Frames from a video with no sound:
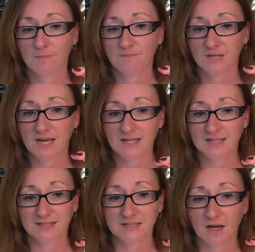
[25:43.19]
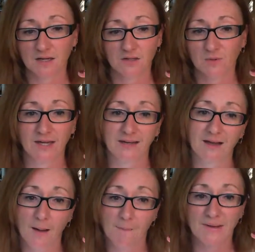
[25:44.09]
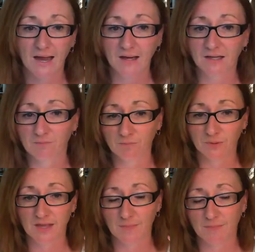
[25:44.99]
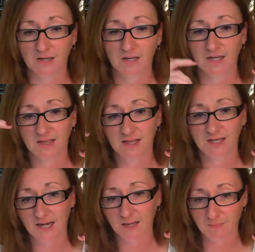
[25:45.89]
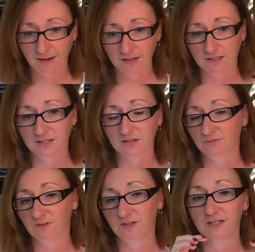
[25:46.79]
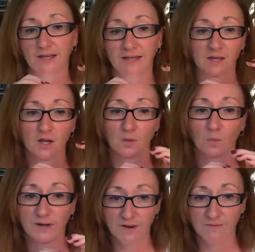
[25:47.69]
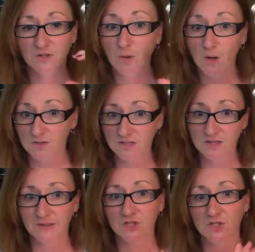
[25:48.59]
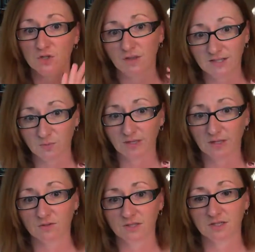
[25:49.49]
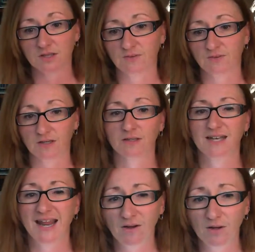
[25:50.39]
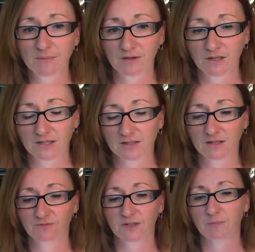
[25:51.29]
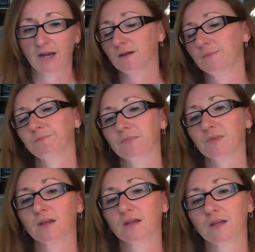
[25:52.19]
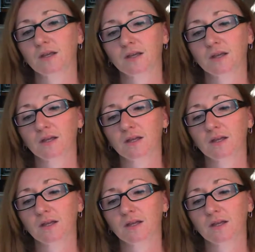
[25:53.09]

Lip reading: because it's not, you can't come back and put them in and then get it back into the feed. Like whenever you posted the picture, that's when it goes into the feed. Now I'm hearing it. Feedback.